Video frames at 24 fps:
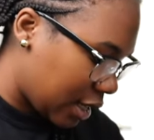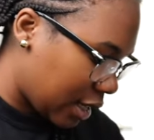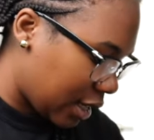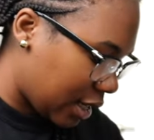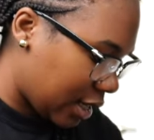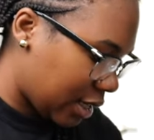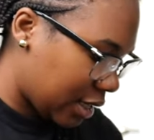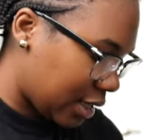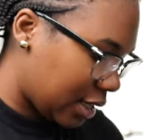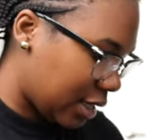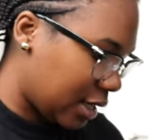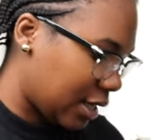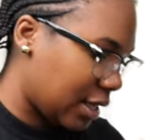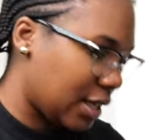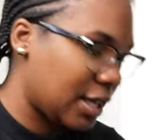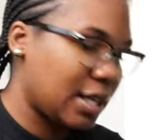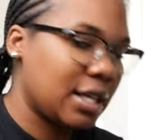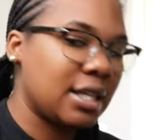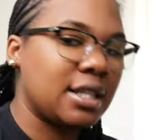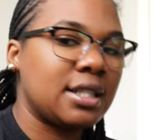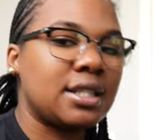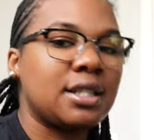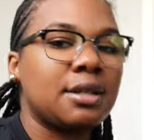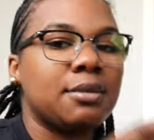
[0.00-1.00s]
and
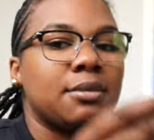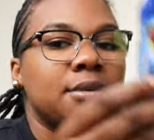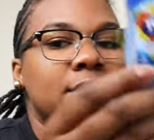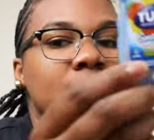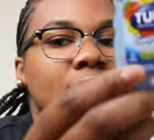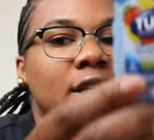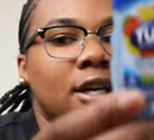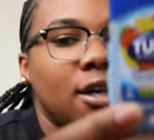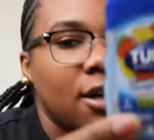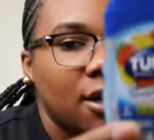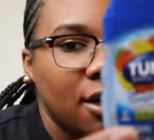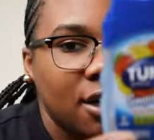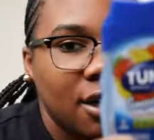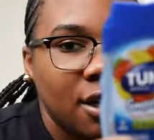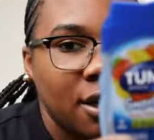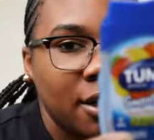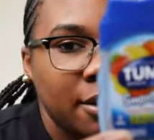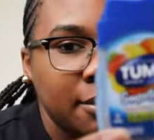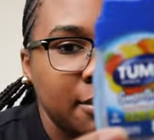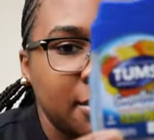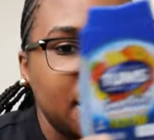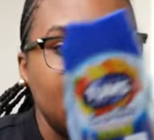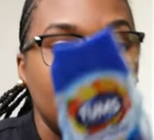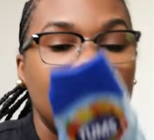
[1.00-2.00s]
then some
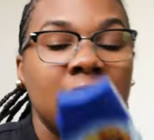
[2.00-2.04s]
Tums.